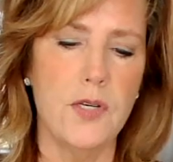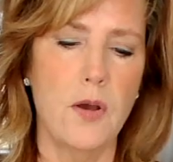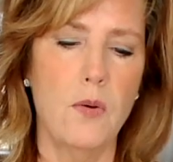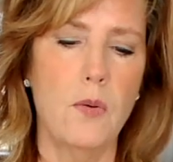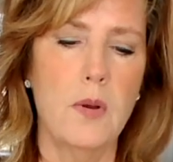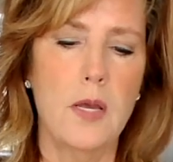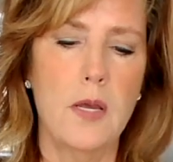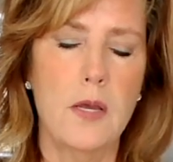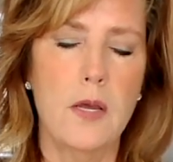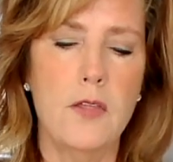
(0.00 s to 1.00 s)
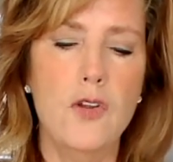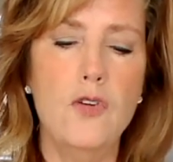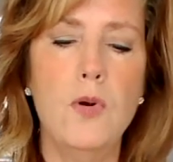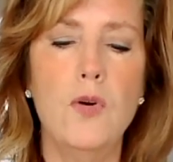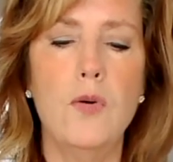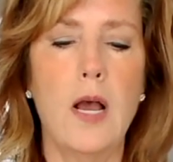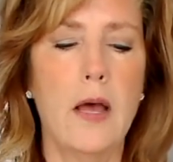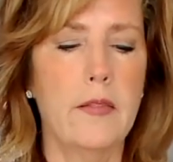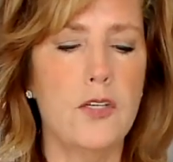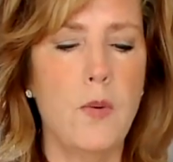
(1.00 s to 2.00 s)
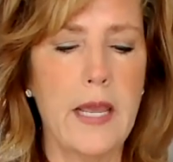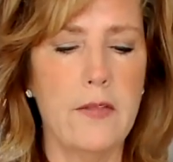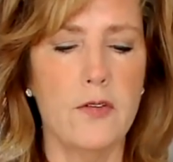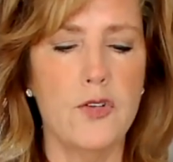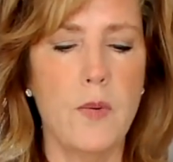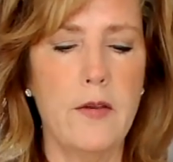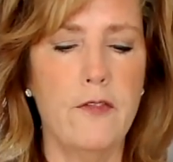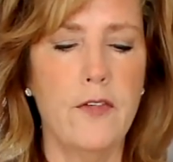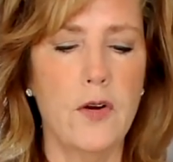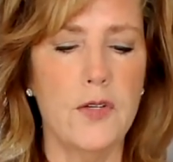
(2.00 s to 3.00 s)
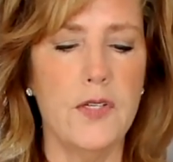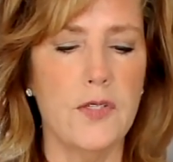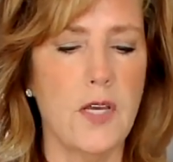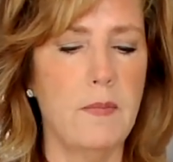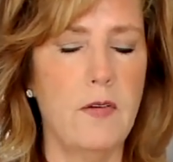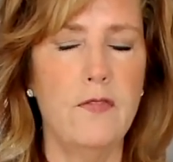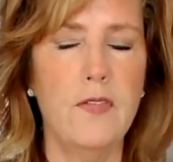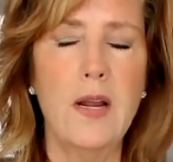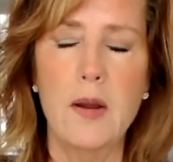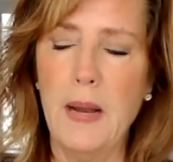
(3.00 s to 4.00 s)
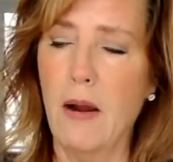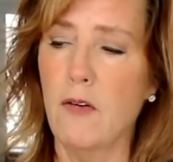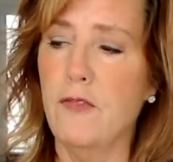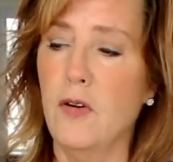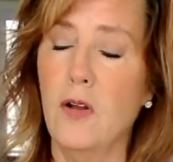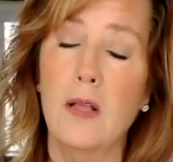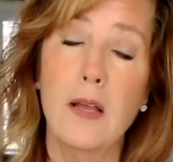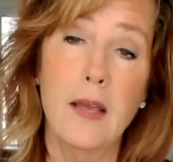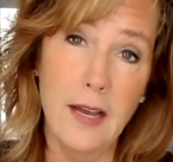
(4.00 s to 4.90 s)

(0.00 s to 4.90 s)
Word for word: So the new moon on the 20th or 21st is going to be very powerful.